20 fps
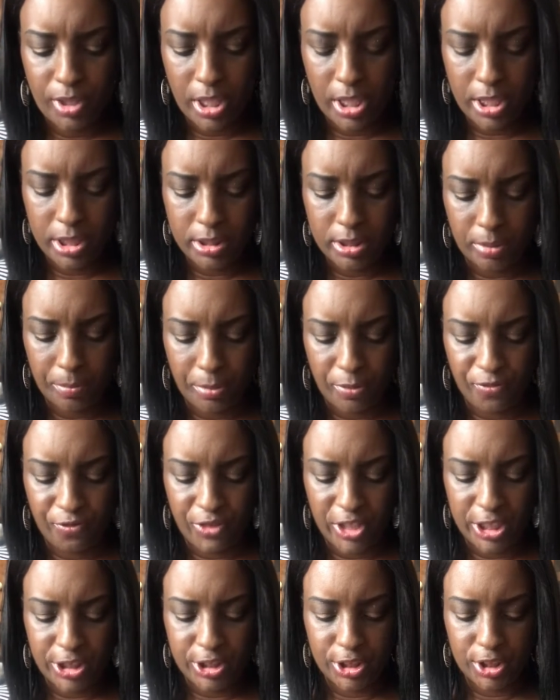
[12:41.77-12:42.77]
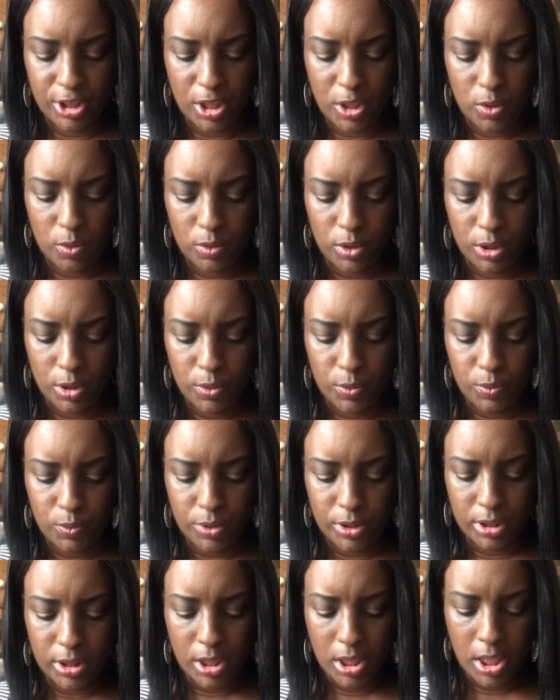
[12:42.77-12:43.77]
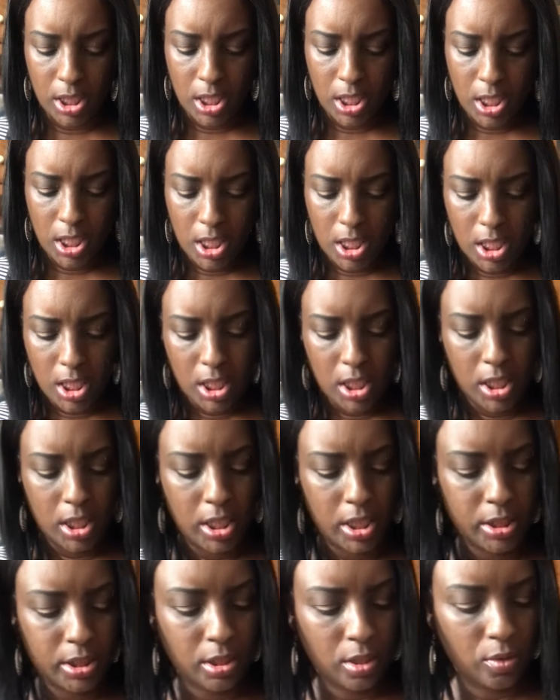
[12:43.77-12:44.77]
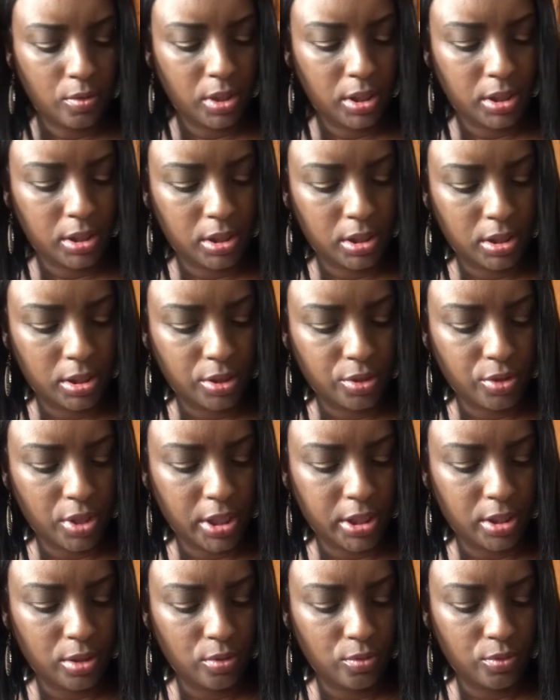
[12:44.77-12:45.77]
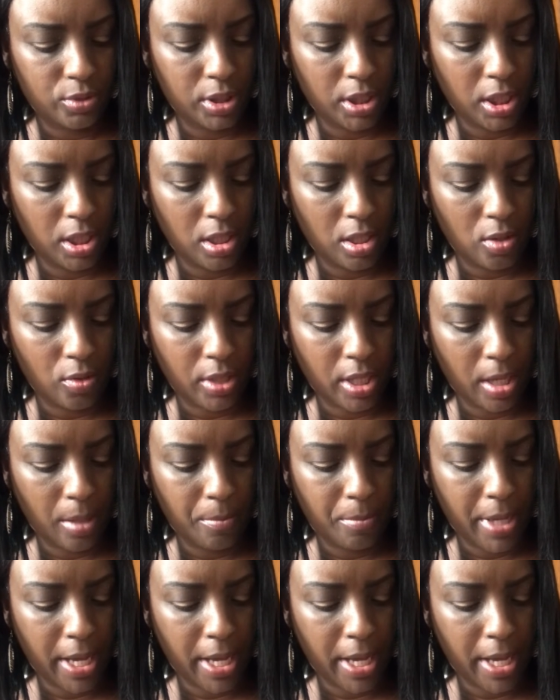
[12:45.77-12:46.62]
And it's the Professional Loose. So this is the translucent, okay,